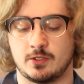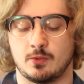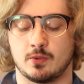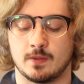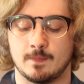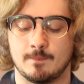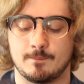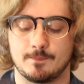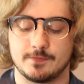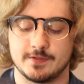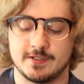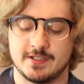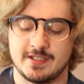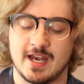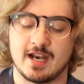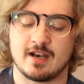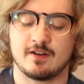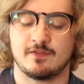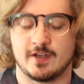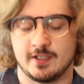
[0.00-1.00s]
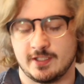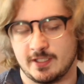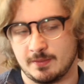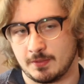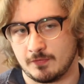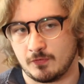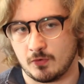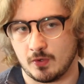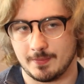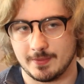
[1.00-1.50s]
You were sacrificing
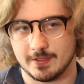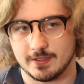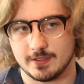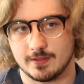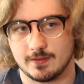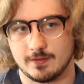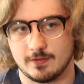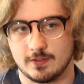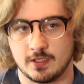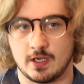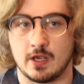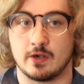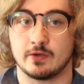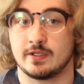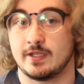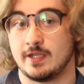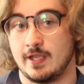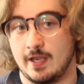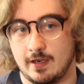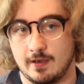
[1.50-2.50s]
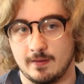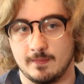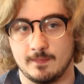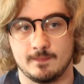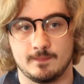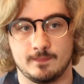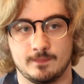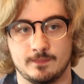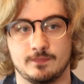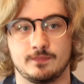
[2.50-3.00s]
performance to go to the Air.
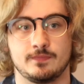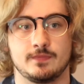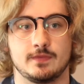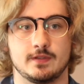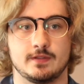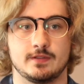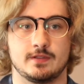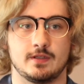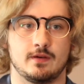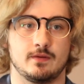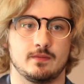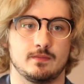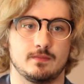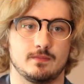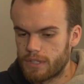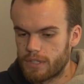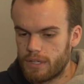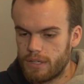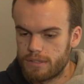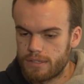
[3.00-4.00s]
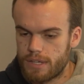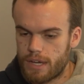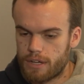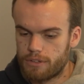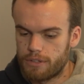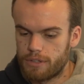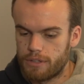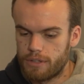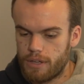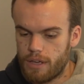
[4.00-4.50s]
So
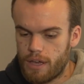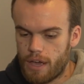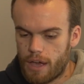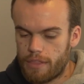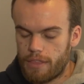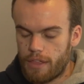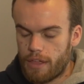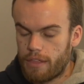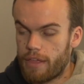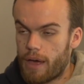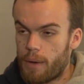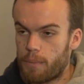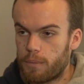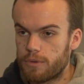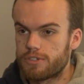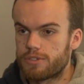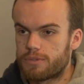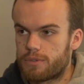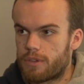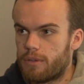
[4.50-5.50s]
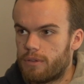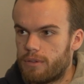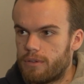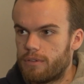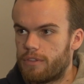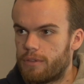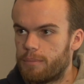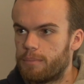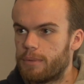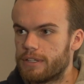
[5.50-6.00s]
exactly, and that was
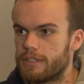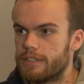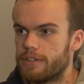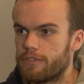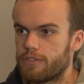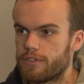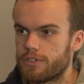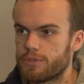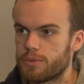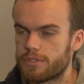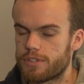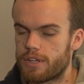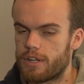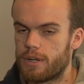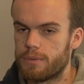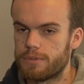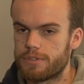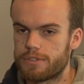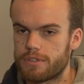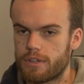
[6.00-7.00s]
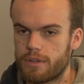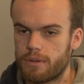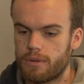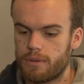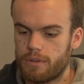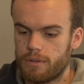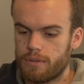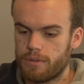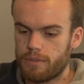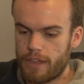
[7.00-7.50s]
the big difference was that I was.
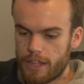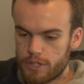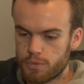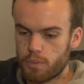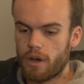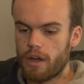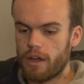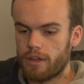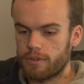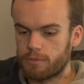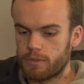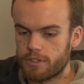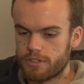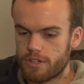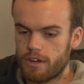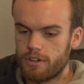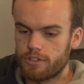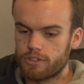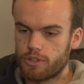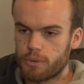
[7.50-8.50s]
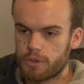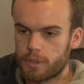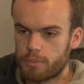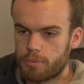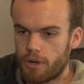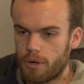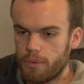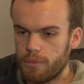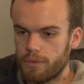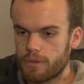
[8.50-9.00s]
That's why I decided to go with the
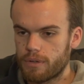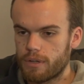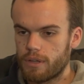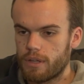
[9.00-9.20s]
Pro.